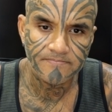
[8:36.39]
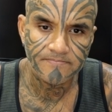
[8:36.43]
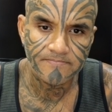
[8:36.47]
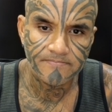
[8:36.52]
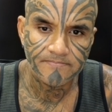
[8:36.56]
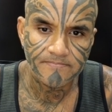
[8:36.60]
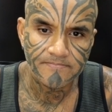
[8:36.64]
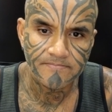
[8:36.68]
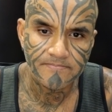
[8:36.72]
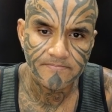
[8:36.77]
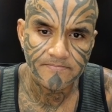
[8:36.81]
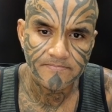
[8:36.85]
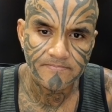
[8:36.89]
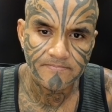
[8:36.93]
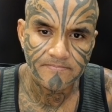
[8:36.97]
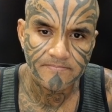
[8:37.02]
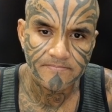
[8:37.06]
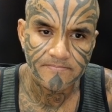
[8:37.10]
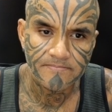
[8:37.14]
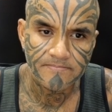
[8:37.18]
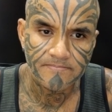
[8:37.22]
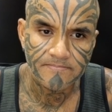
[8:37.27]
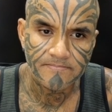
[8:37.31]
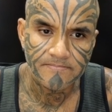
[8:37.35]

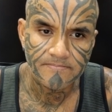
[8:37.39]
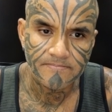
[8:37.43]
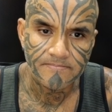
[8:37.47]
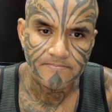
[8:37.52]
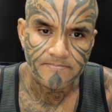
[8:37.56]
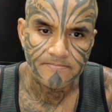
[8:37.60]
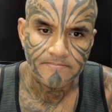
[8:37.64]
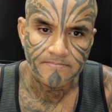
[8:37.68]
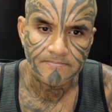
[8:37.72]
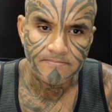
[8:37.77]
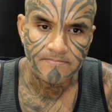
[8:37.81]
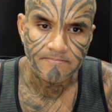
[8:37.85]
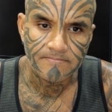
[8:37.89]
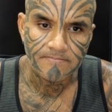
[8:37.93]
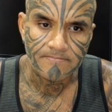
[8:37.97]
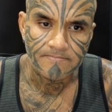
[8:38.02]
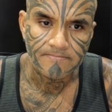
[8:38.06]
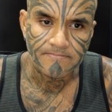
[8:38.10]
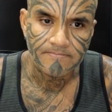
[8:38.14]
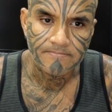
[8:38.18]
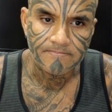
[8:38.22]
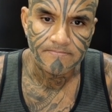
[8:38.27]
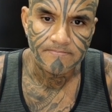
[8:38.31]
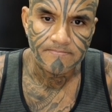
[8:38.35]

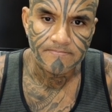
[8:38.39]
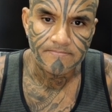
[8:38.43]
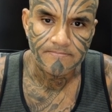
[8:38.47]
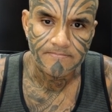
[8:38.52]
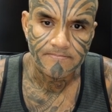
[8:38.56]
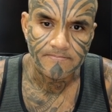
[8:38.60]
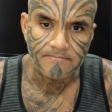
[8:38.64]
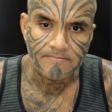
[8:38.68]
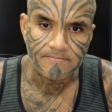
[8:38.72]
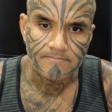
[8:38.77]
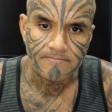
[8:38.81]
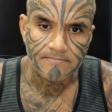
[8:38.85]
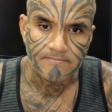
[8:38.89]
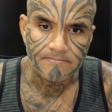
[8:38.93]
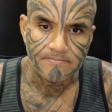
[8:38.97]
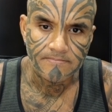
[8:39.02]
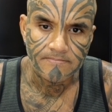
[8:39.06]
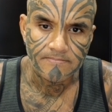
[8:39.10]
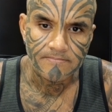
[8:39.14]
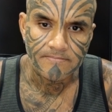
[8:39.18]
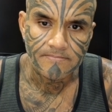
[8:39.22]
Nobody speaks.